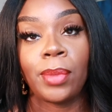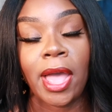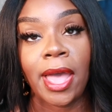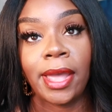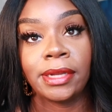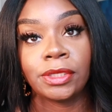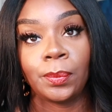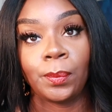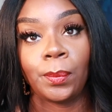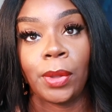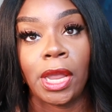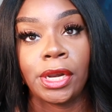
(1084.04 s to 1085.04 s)
bag,
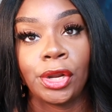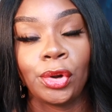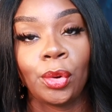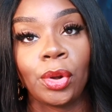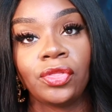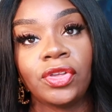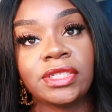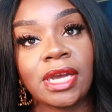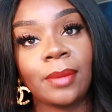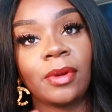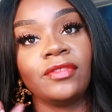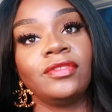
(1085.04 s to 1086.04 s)
dependent on the
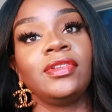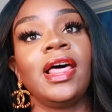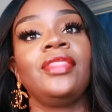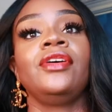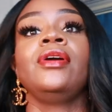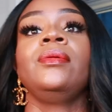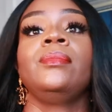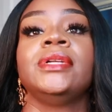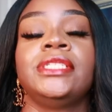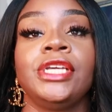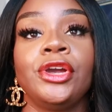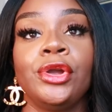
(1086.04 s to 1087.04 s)
type of leather,
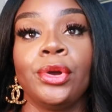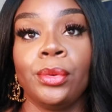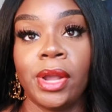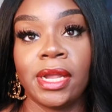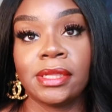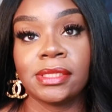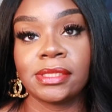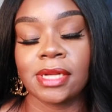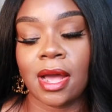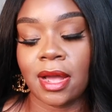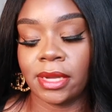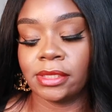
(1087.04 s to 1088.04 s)
material, and
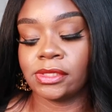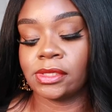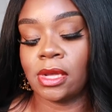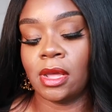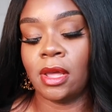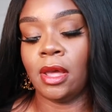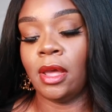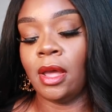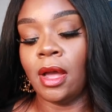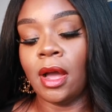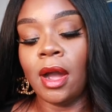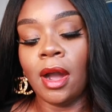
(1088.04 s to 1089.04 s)
size.
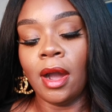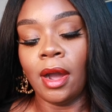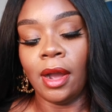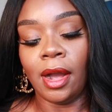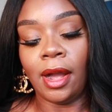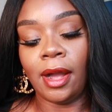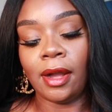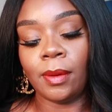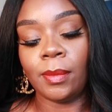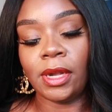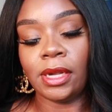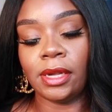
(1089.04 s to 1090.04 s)

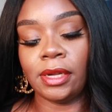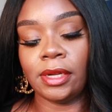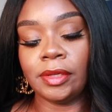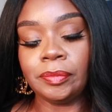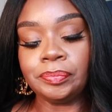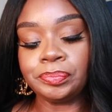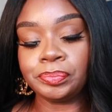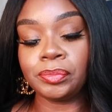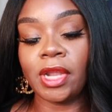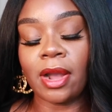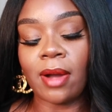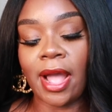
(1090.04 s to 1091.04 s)
Um,
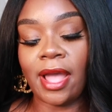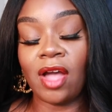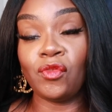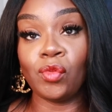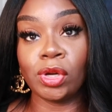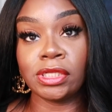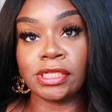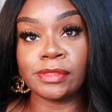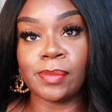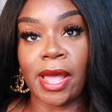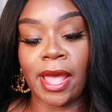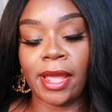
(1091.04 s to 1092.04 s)
now I have worn this
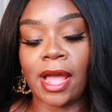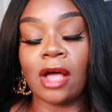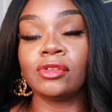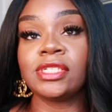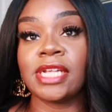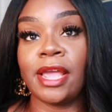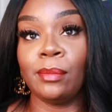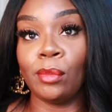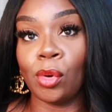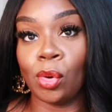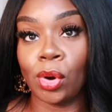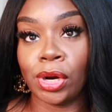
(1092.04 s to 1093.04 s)
bag, I'll say
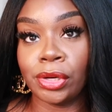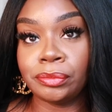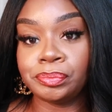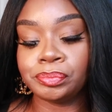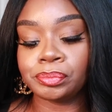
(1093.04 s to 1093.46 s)
more